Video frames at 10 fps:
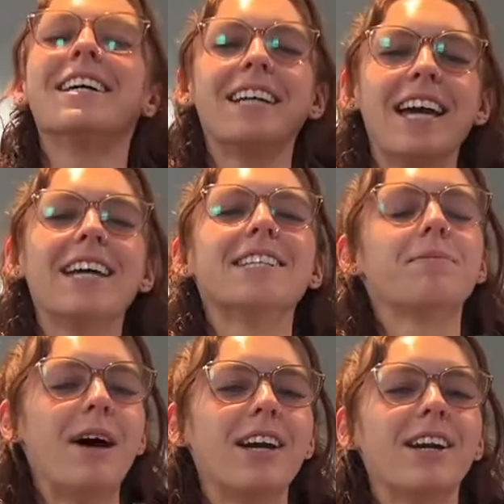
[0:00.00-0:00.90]
Cake is
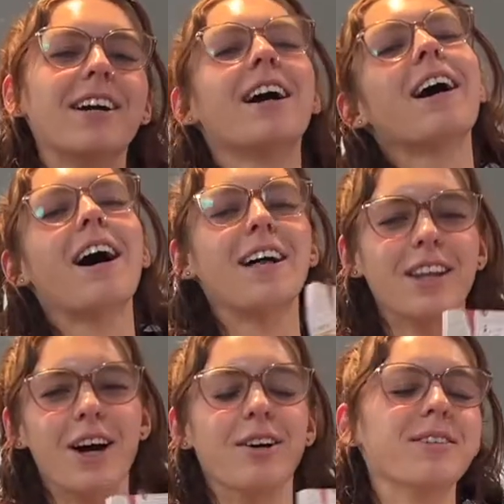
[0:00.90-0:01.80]
better
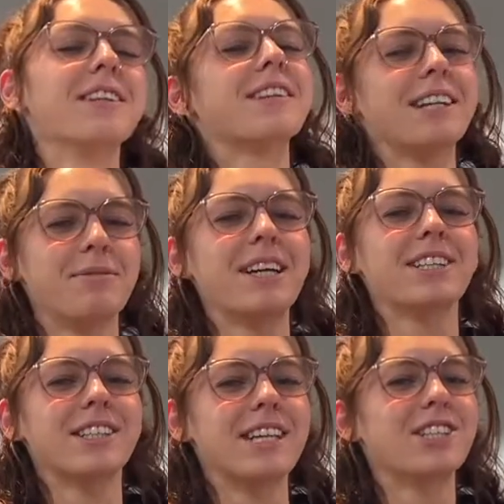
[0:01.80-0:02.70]
alone
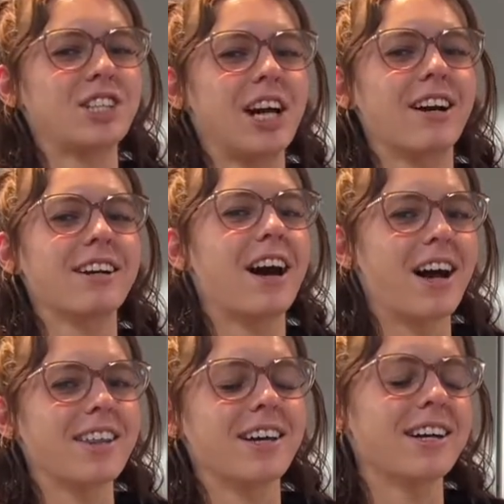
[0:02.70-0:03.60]
than shared, I
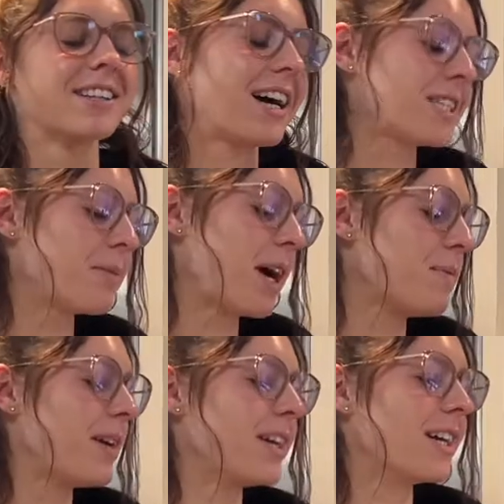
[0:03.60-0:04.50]
think. That's my
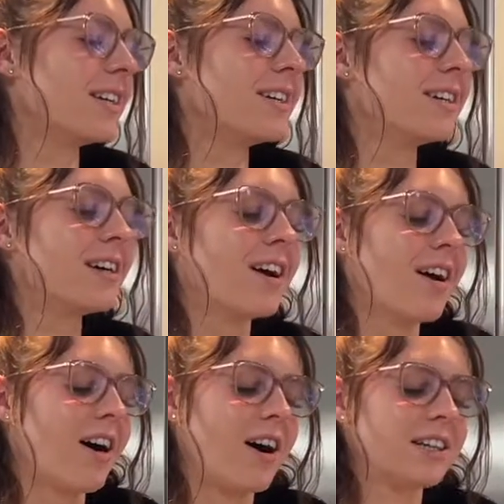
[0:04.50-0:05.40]
opinion.
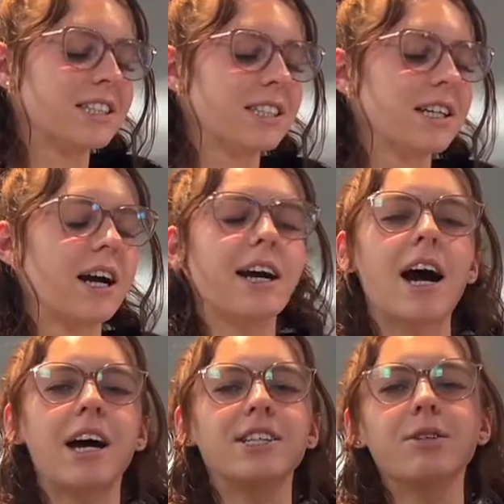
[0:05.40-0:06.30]
Honestly,
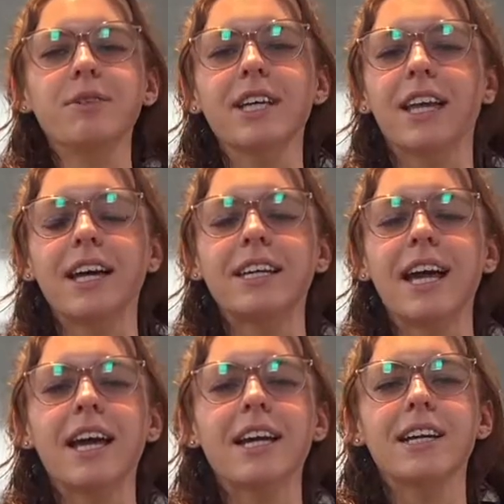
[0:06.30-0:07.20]
I don't really like
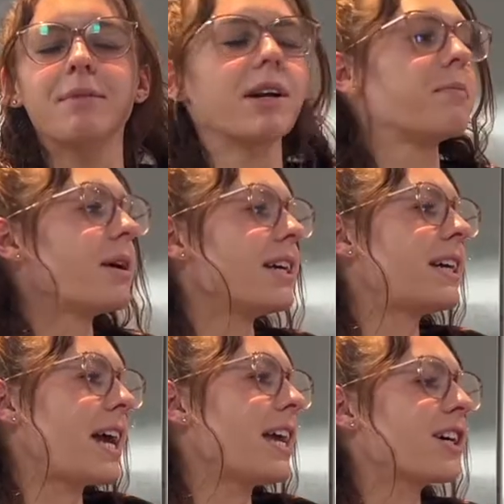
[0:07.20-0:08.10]
cake. I'm not a big
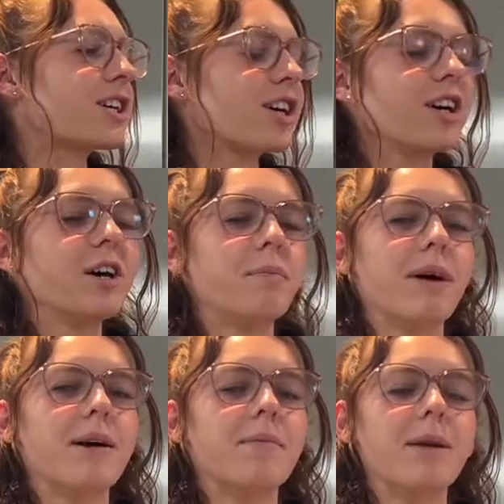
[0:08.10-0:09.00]
cake girl,
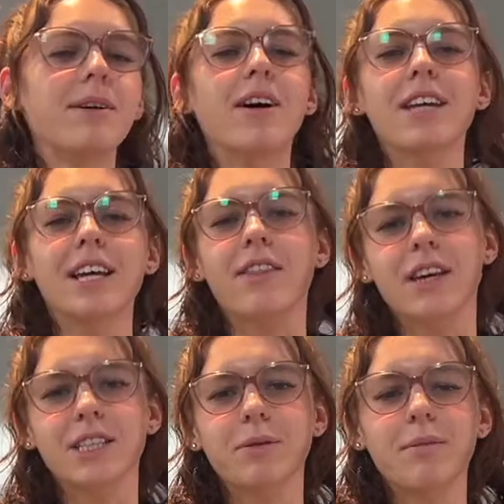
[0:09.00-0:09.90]
but maybe I'll like
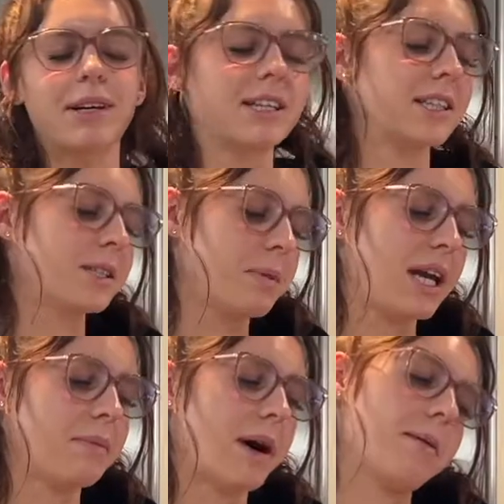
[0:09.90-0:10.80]
this one because it's
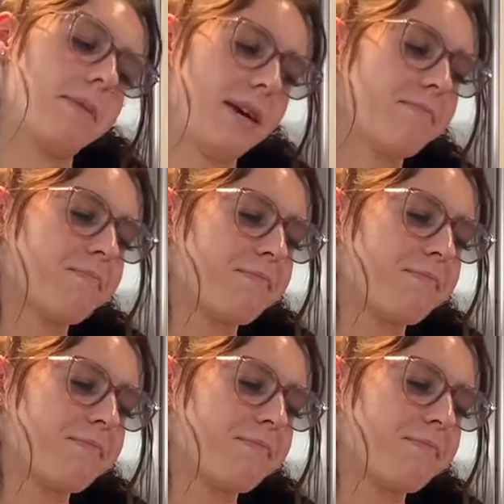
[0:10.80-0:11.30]
made by me.